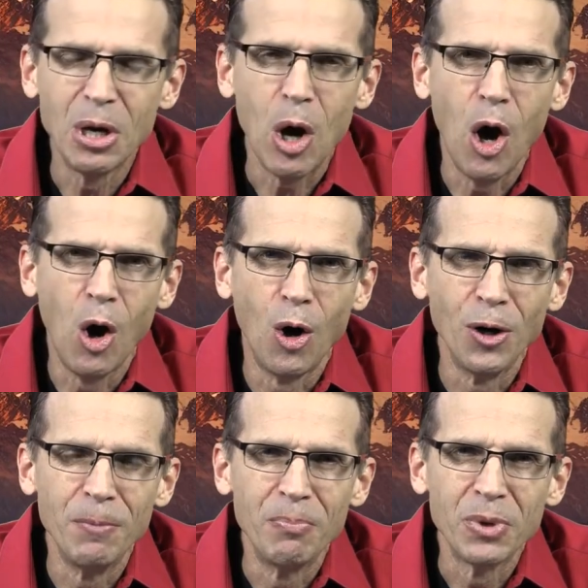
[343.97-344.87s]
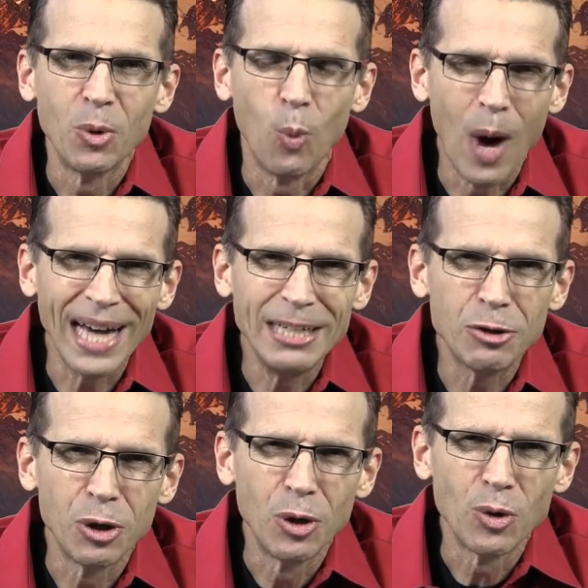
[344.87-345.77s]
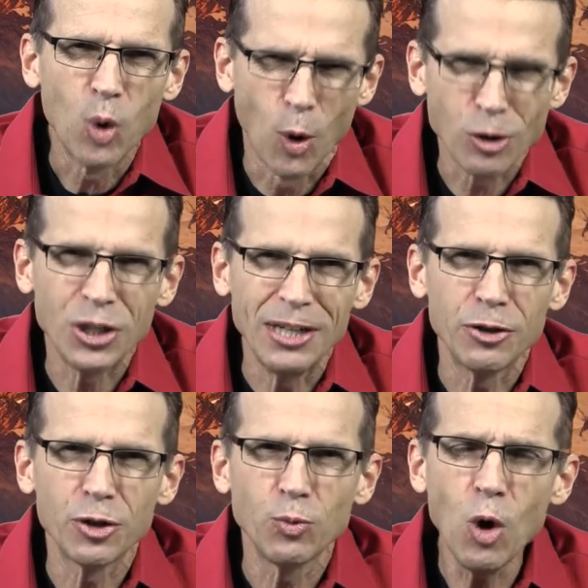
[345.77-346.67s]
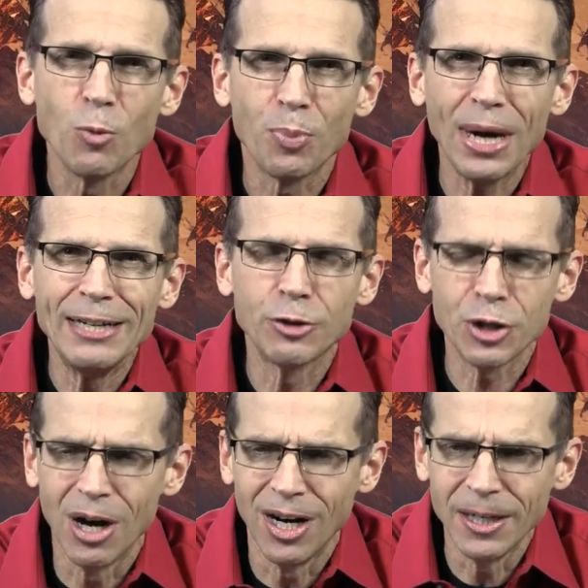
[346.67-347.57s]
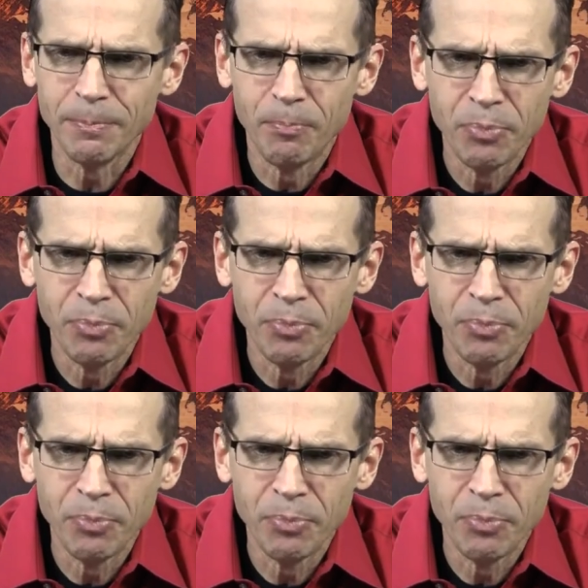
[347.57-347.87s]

on white horses. Woo! Praise God.